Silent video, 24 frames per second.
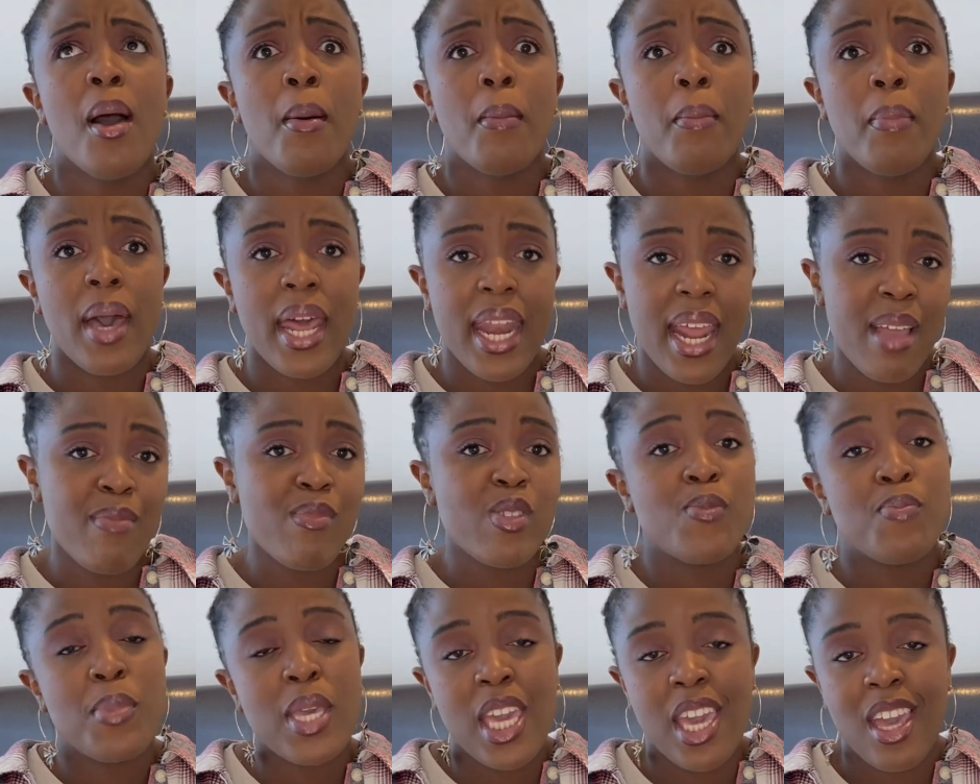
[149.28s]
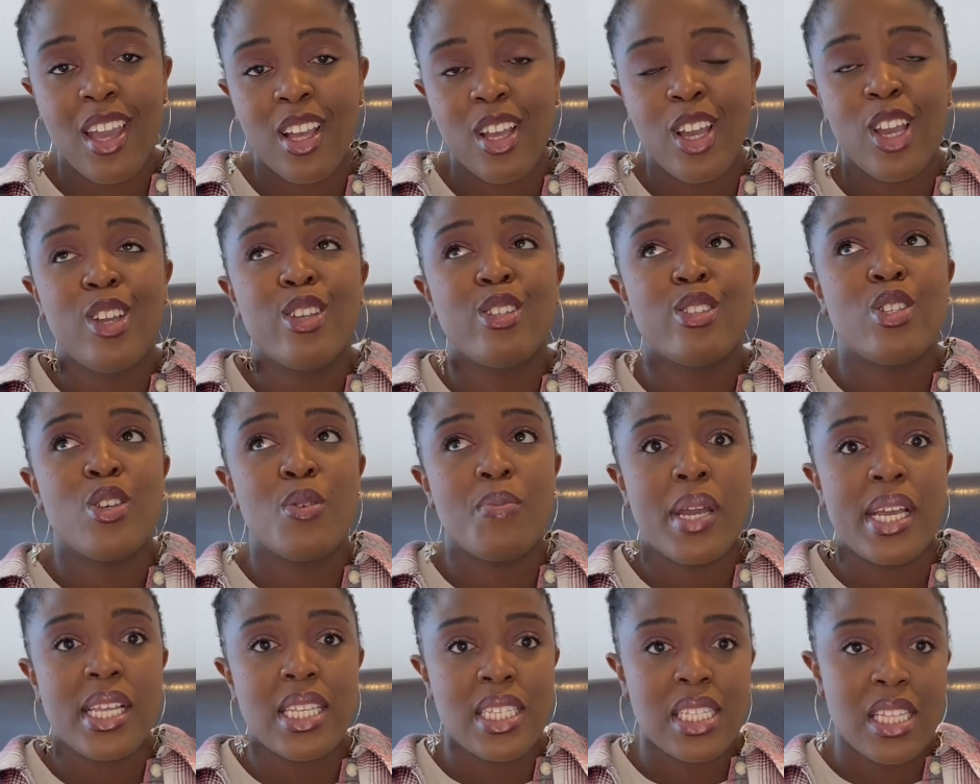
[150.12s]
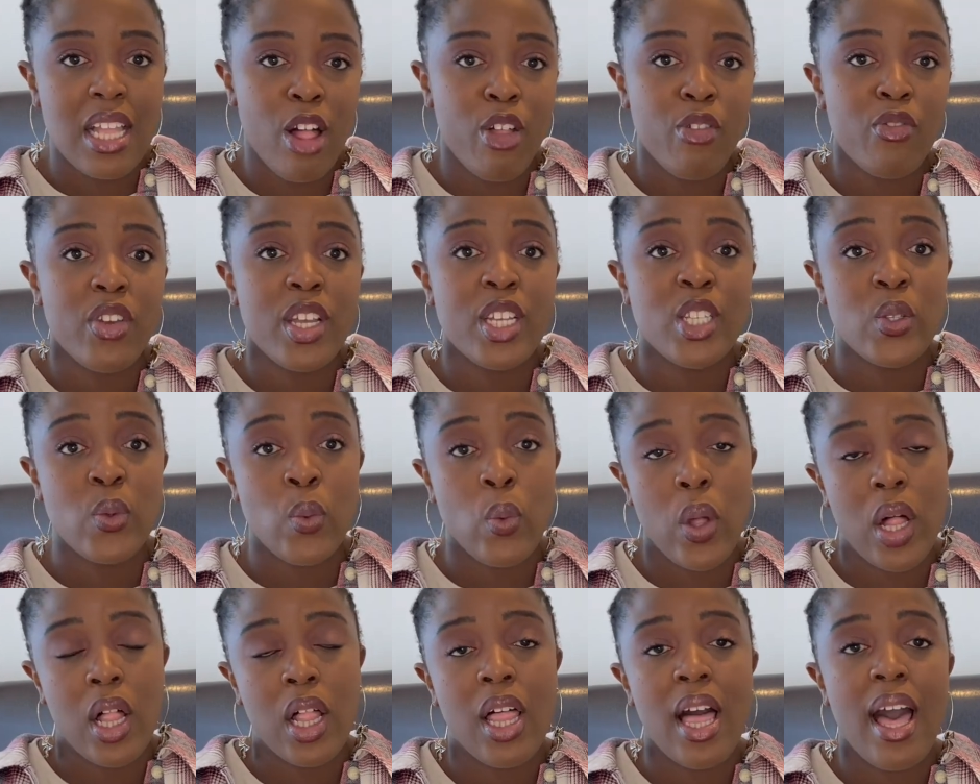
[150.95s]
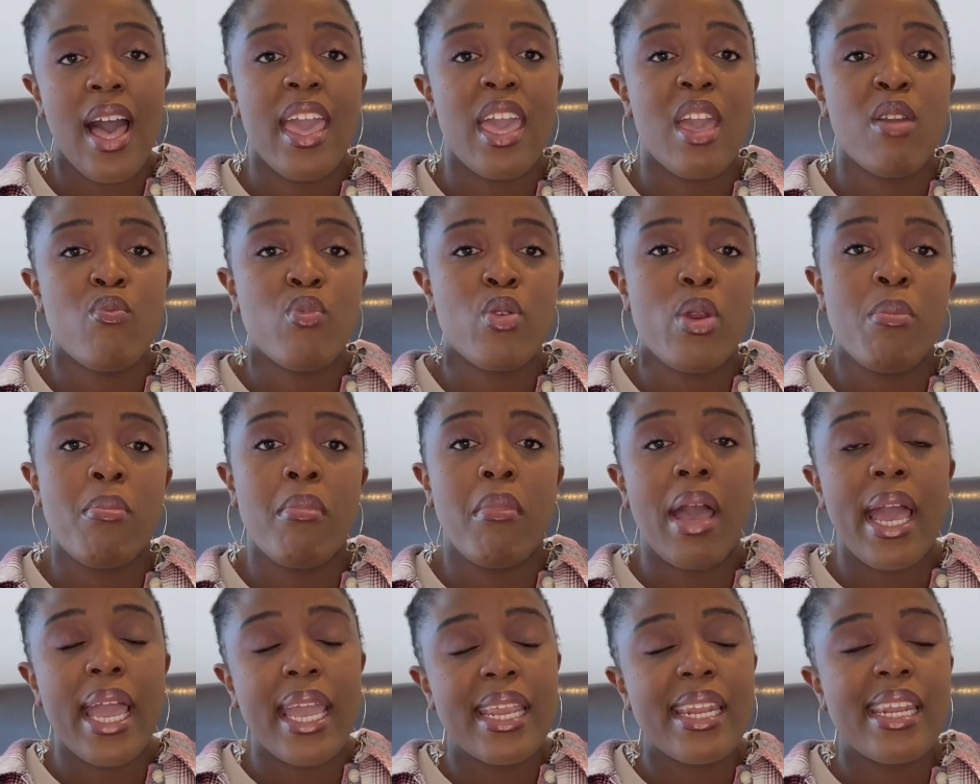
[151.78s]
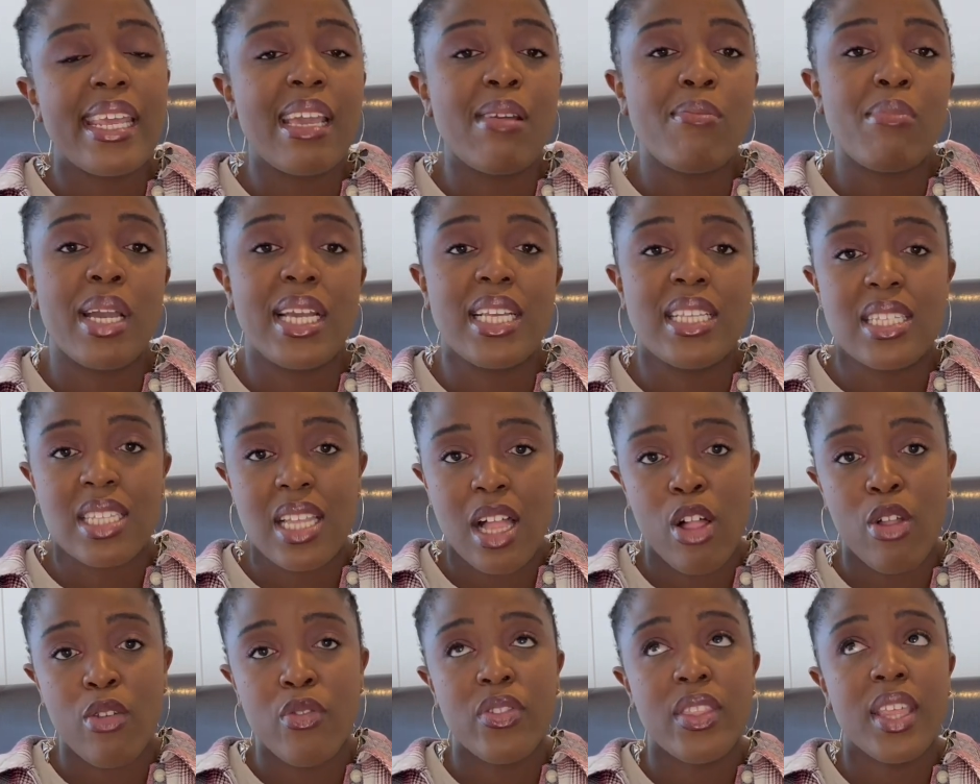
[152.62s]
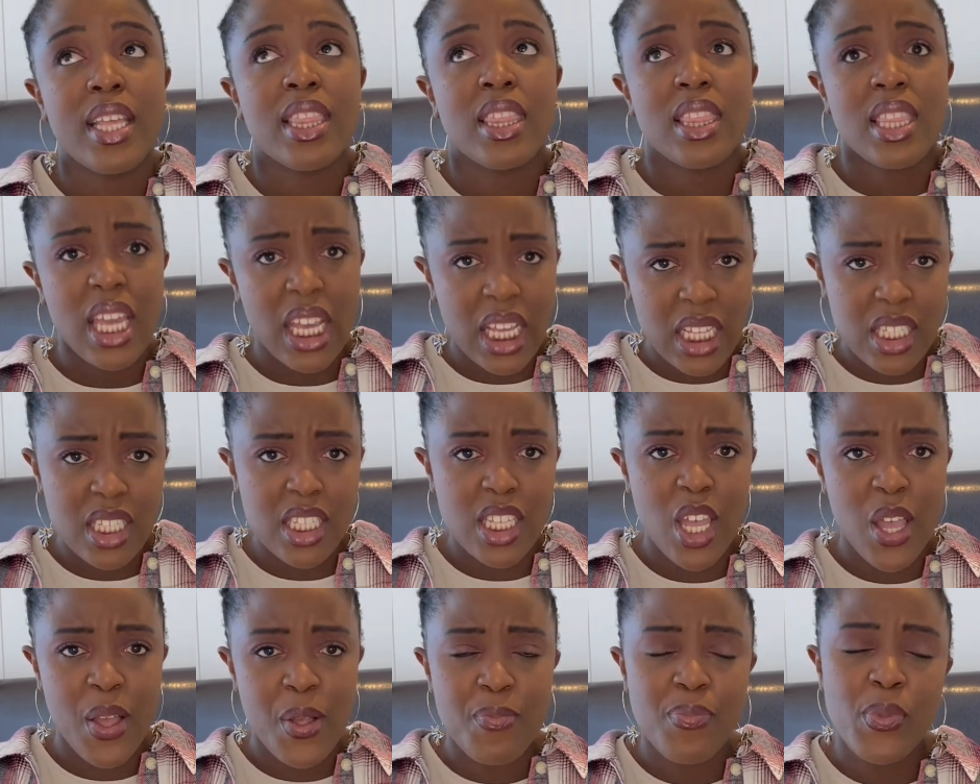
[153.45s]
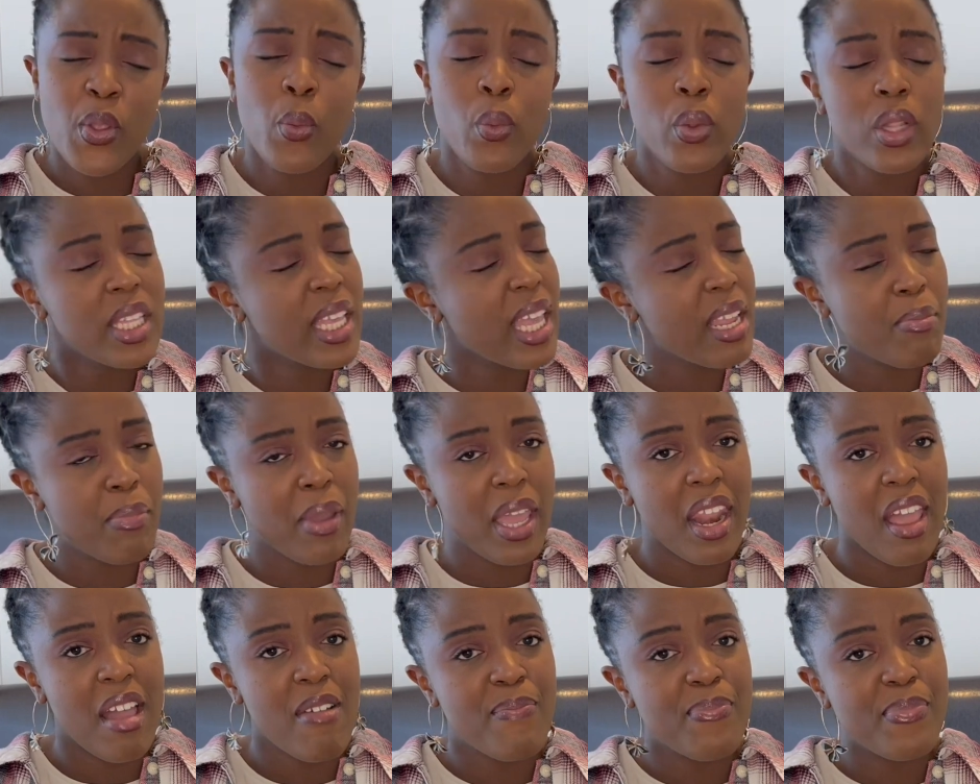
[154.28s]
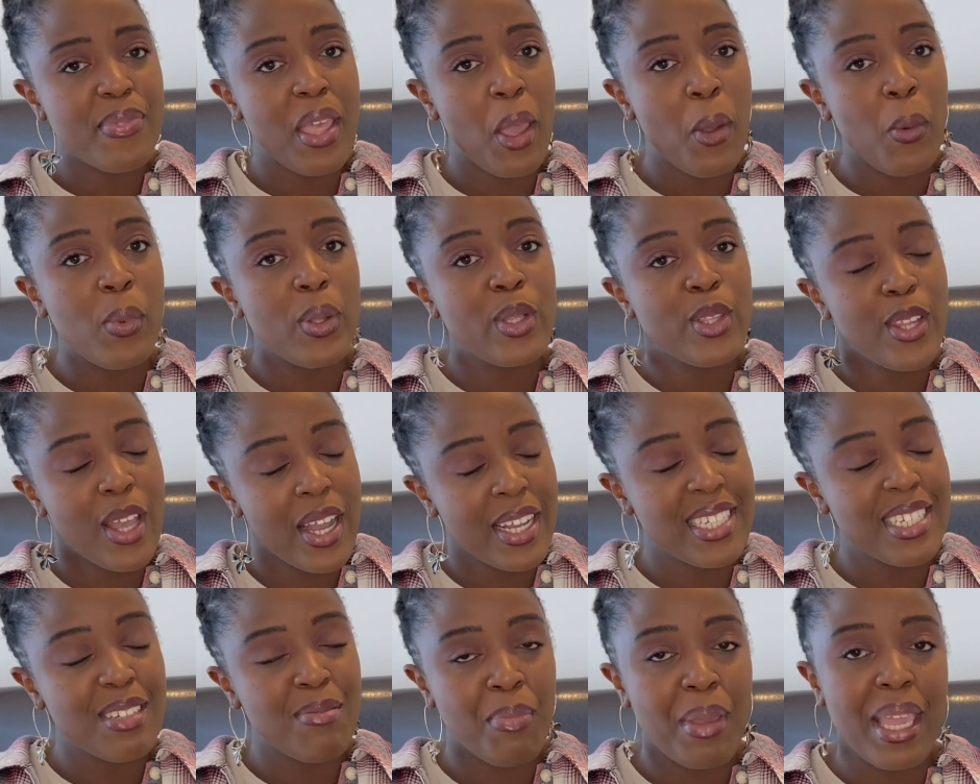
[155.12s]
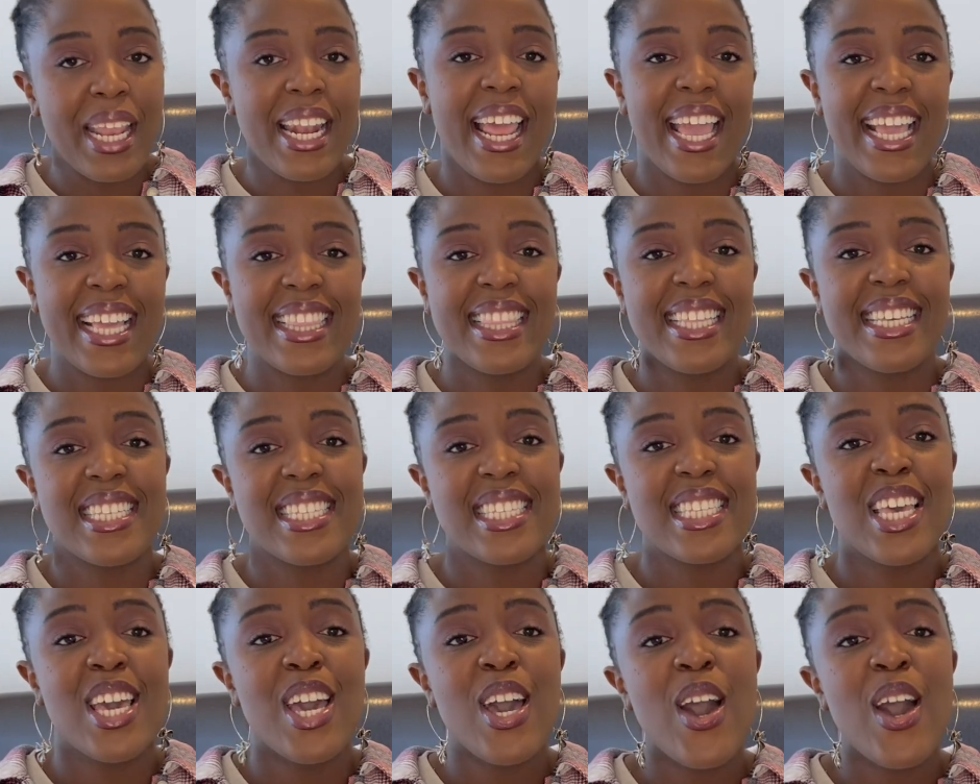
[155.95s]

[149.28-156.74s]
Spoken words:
but I'm speaking to myself as well. I am reminding myself that things will get better. They will not be like this